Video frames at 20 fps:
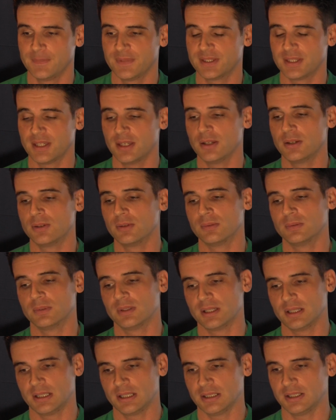So,
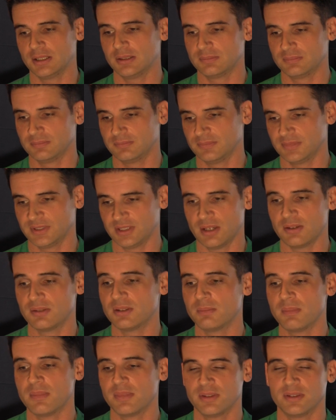uh, so
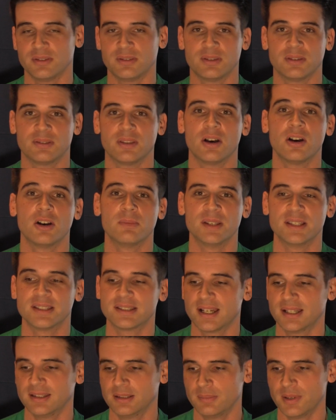the, the Hermes
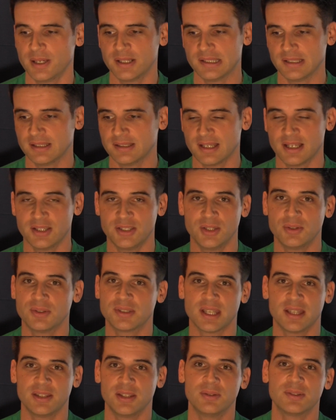standard basically says you
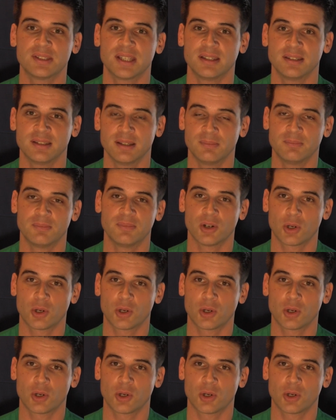set you send a